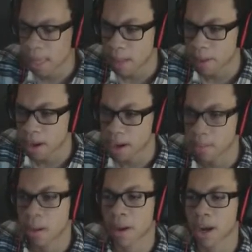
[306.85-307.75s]
I'm gonna
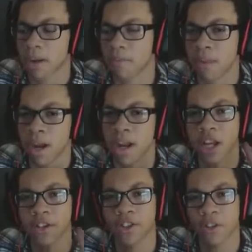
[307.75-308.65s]
I'm gonna
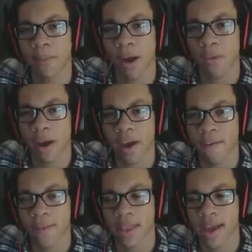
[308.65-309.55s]
maneuver my way
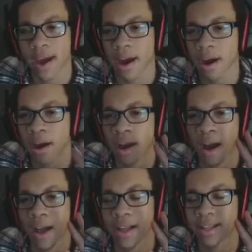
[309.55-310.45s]
over there.
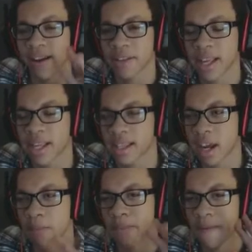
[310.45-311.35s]
It, everything's
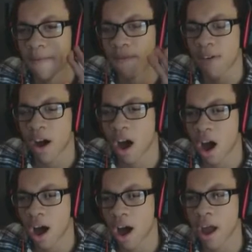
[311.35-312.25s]
gonna be
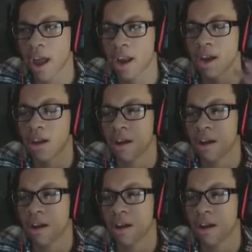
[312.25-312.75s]
fine.